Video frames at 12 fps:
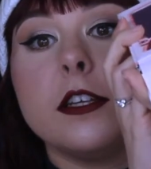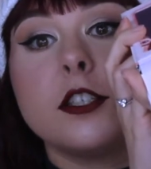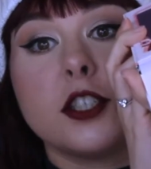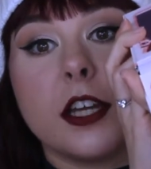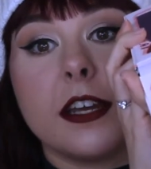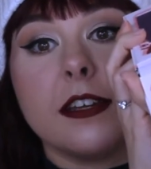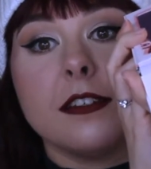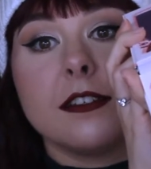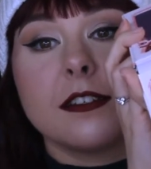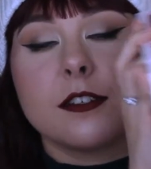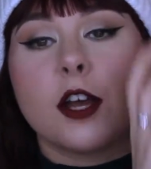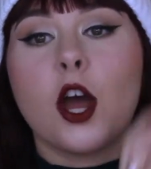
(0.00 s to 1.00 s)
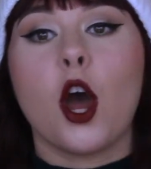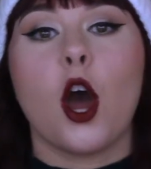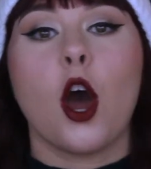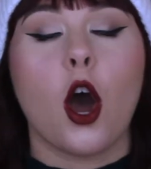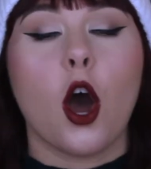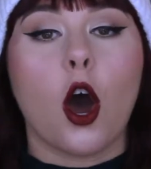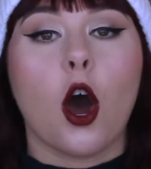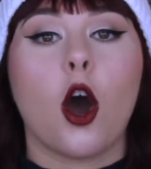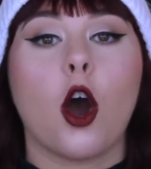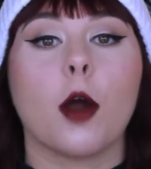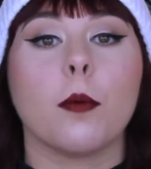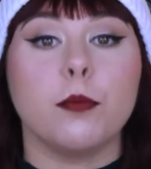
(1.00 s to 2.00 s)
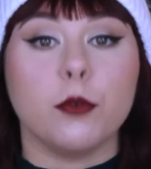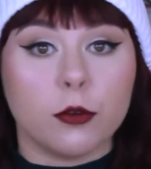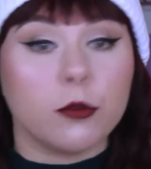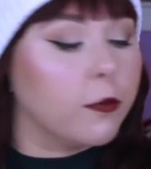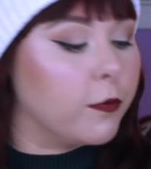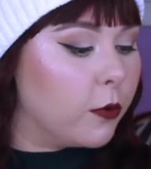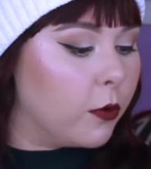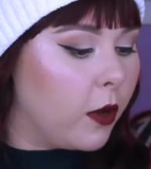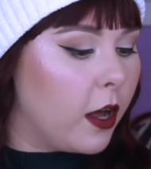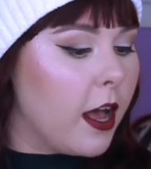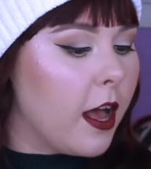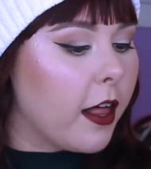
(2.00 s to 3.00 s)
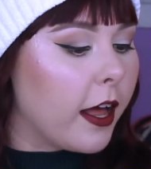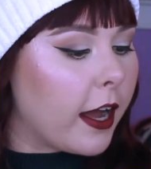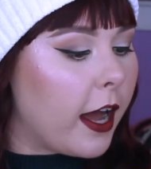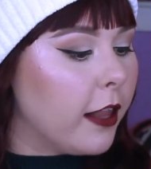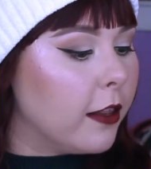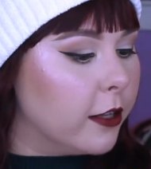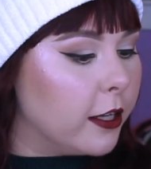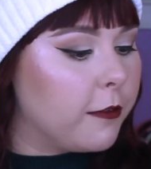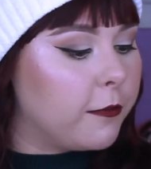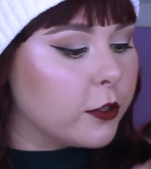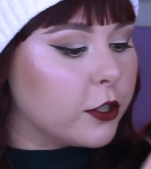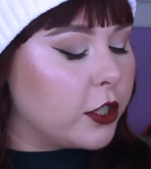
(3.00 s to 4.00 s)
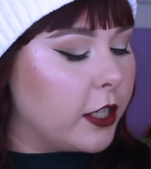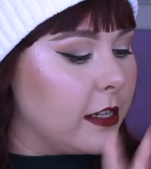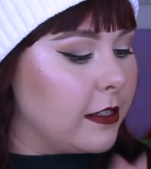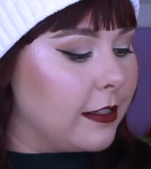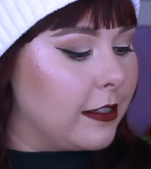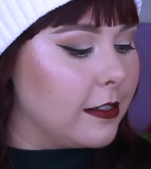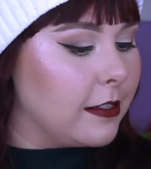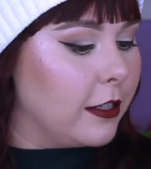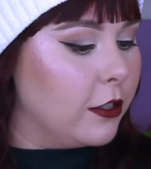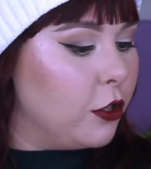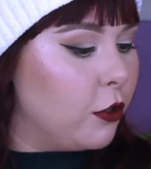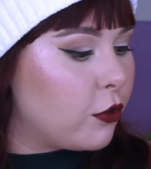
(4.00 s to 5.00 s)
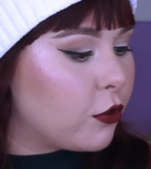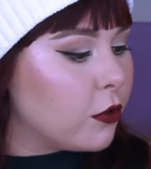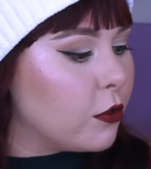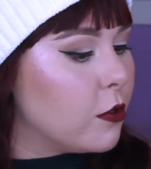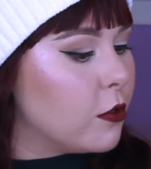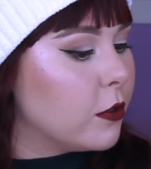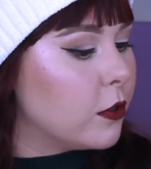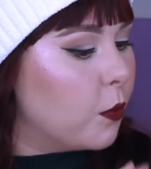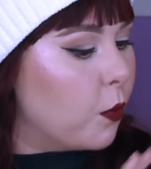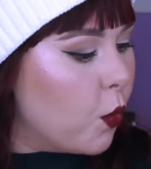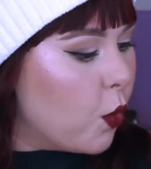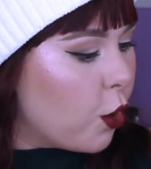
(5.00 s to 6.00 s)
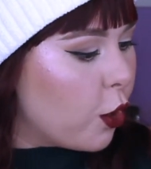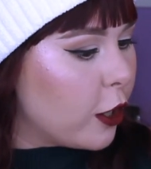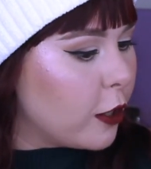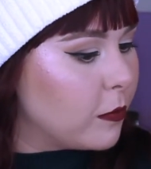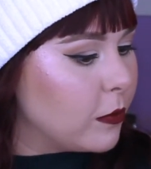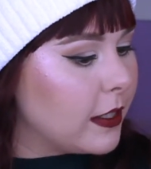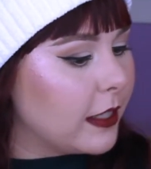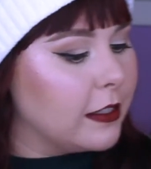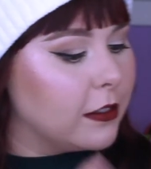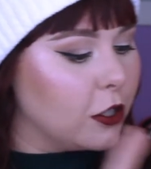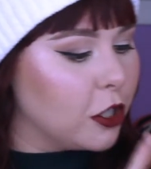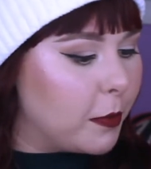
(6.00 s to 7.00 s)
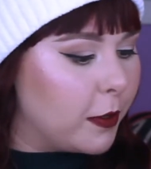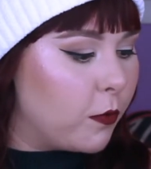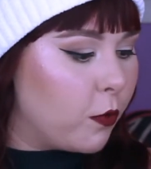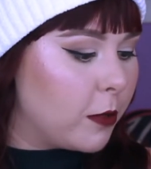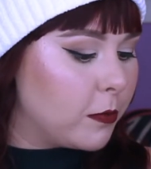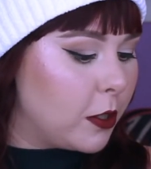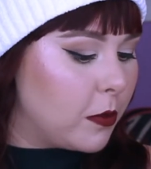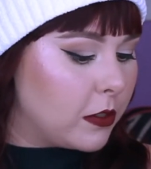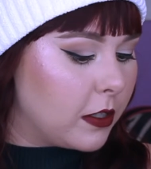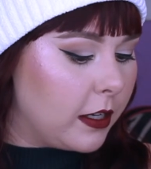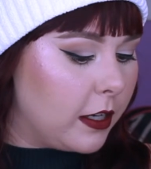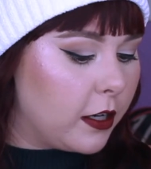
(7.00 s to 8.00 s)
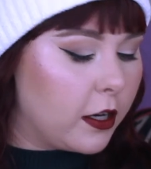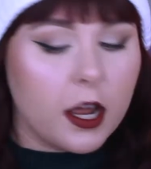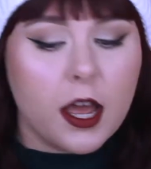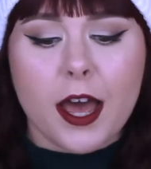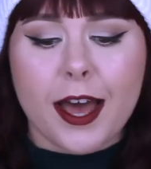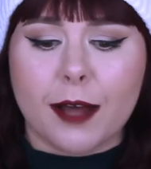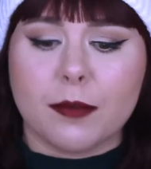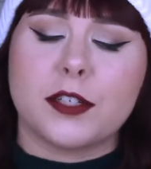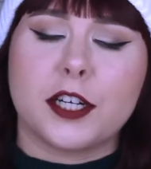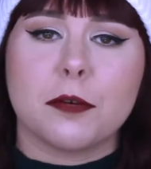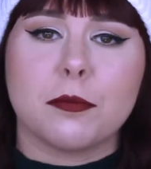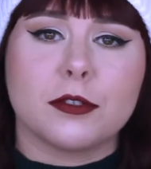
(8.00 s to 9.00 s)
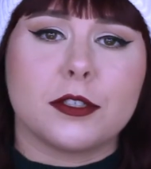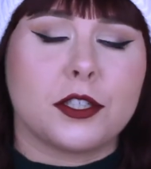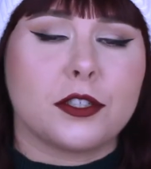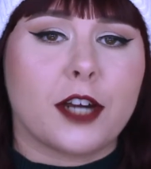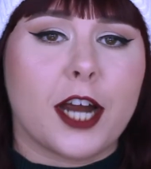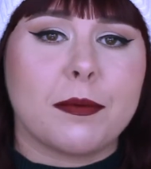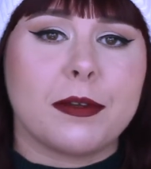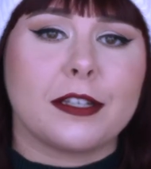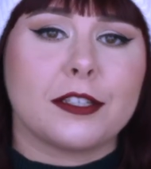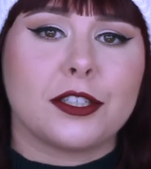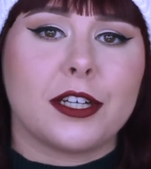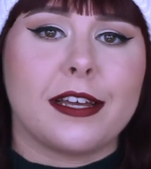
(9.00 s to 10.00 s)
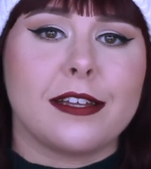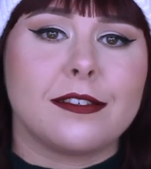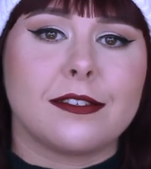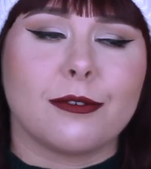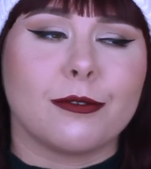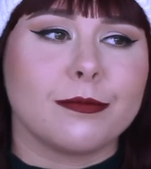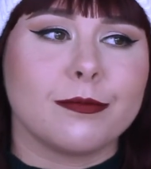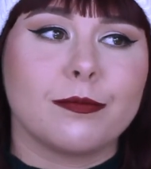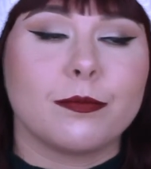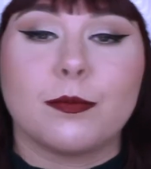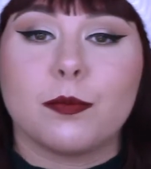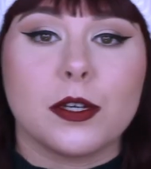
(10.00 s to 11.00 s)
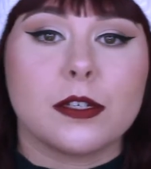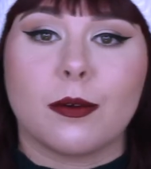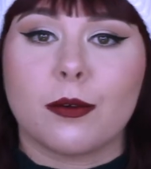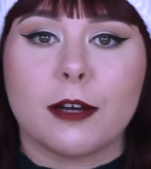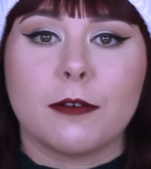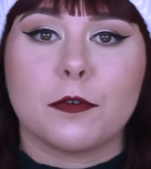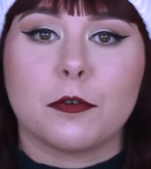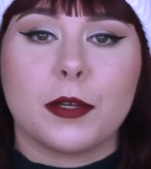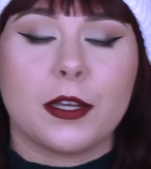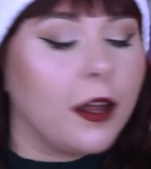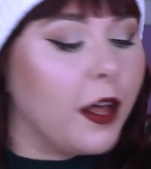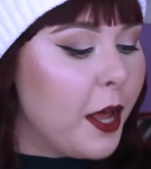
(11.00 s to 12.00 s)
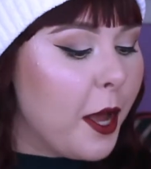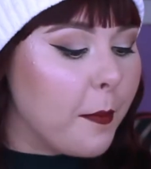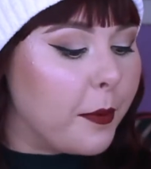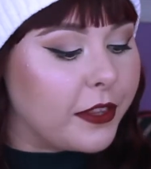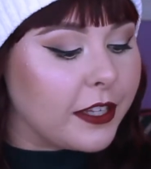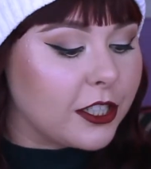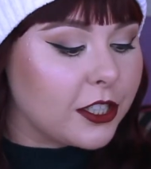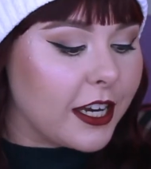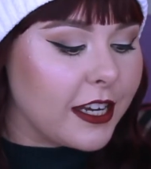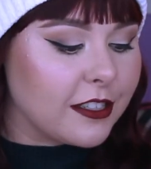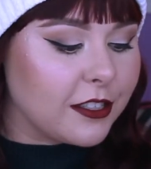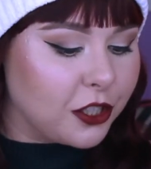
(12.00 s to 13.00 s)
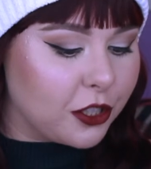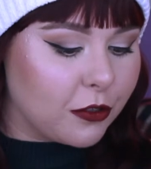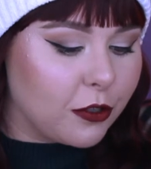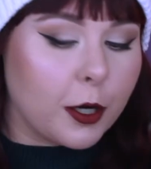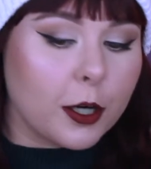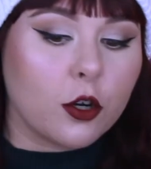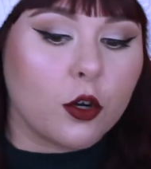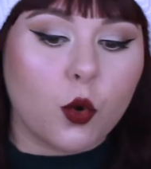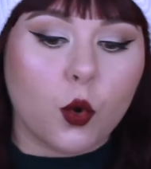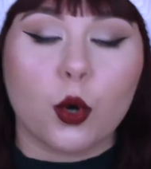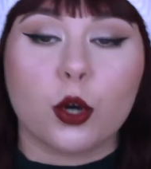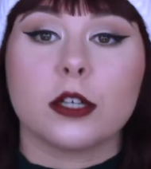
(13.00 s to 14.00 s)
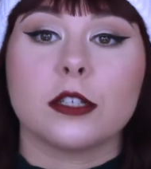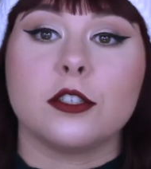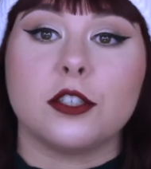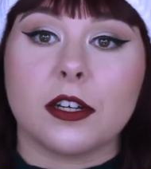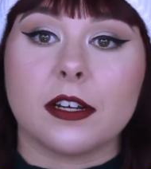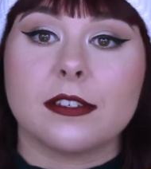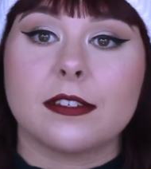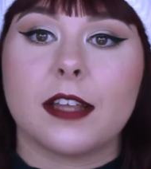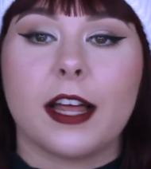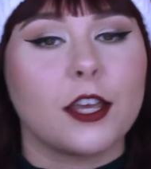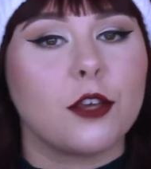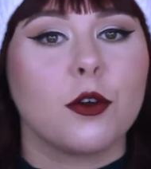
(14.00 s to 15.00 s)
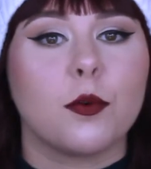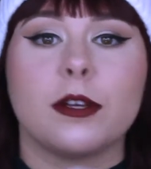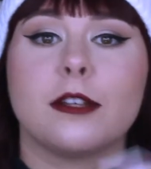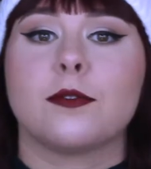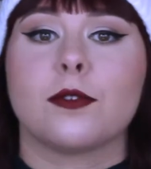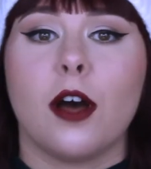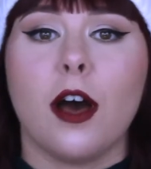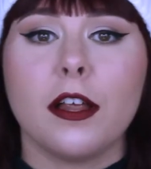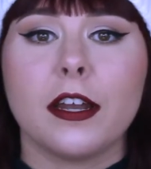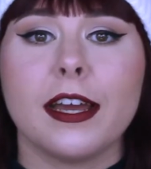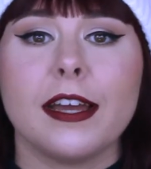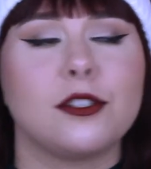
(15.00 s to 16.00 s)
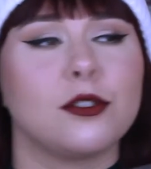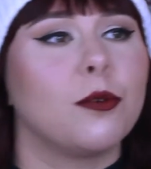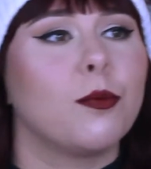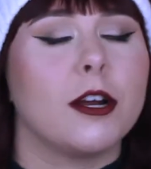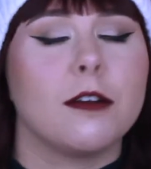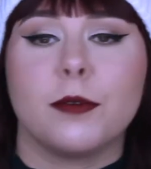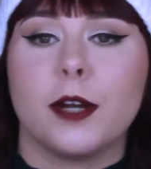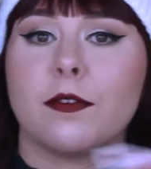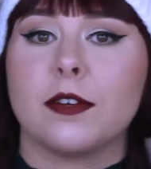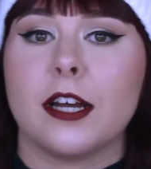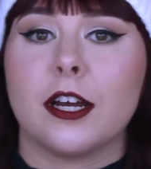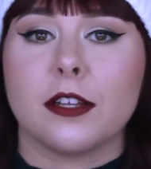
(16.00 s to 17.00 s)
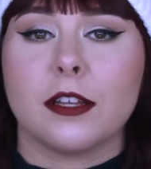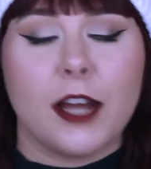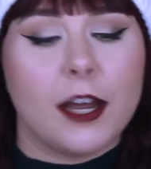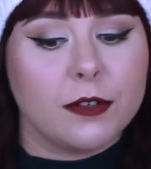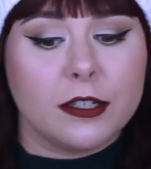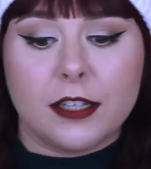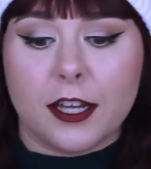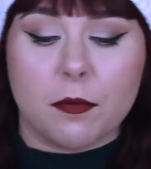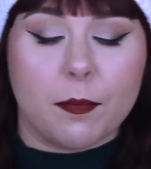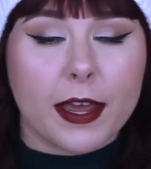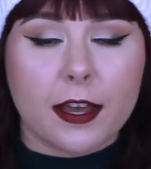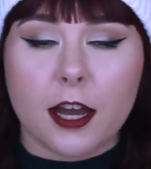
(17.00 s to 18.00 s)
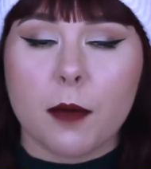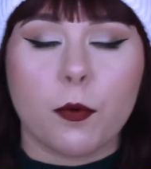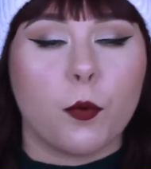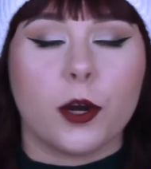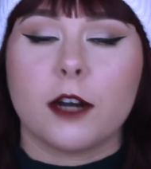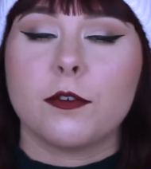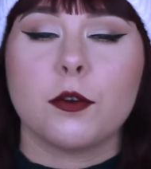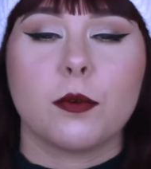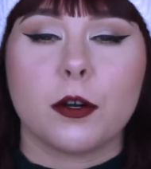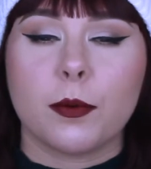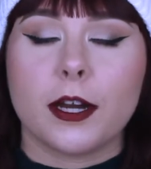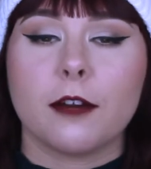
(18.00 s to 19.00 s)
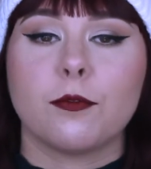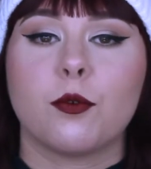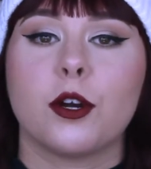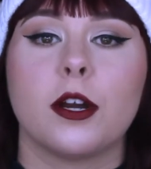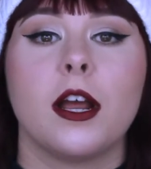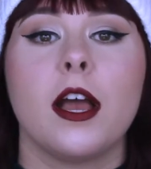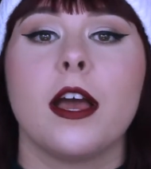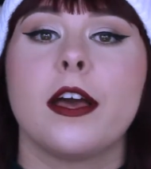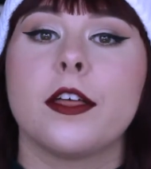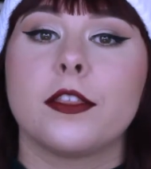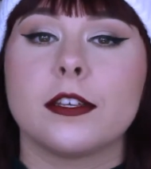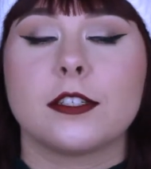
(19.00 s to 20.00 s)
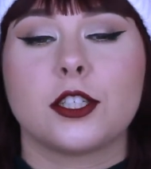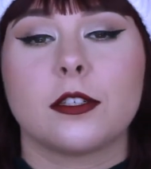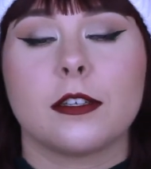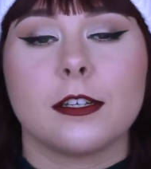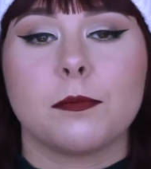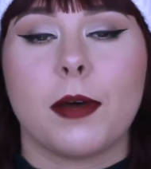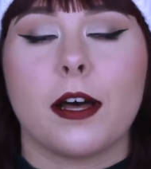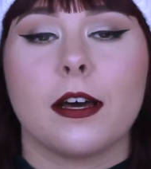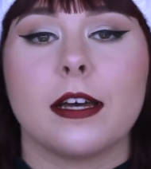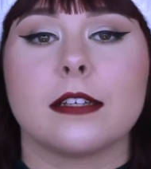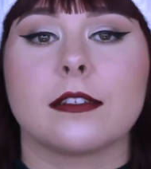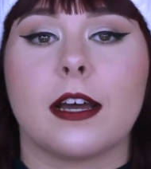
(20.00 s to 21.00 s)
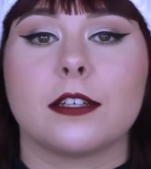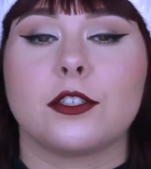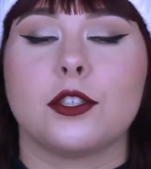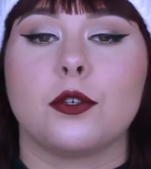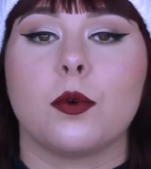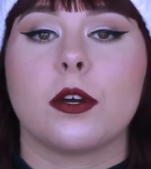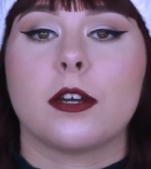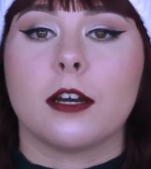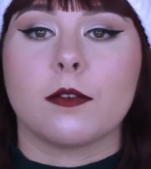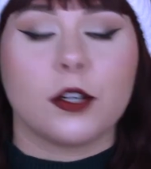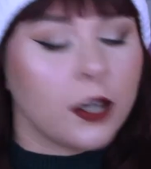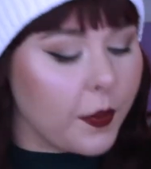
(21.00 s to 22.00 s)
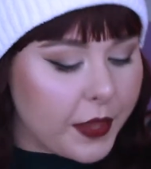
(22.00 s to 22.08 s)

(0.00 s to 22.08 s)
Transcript: shades are beautiful. Like, I live for shades like this, like neutrals, warms, like there's a little bit of warm tones in here. I'm terrible at describing shades, so please don't come for me. But these shades in general are gorgeous. Like, you can wear these for the holidays, you can wear them for everyday makeup, whatever you want to wear it for. This palette has got you covered.